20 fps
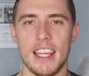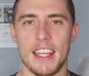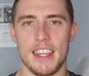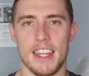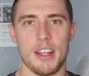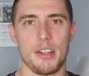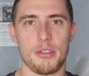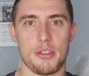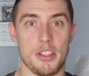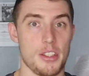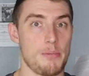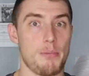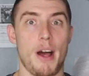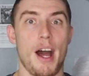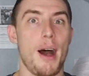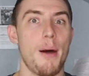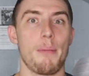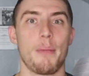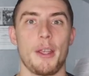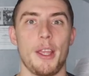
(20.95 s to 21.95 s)
that are just
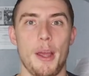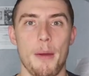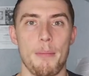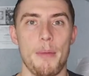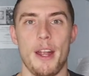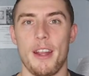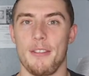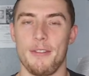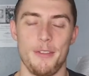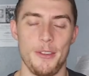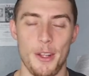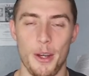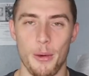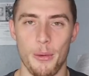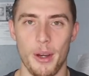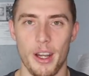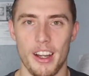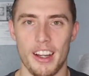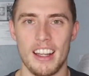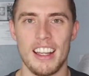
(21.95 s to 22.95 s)
popping up out of
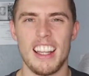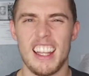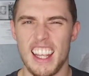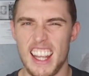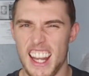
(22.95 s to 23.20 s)
nowhere.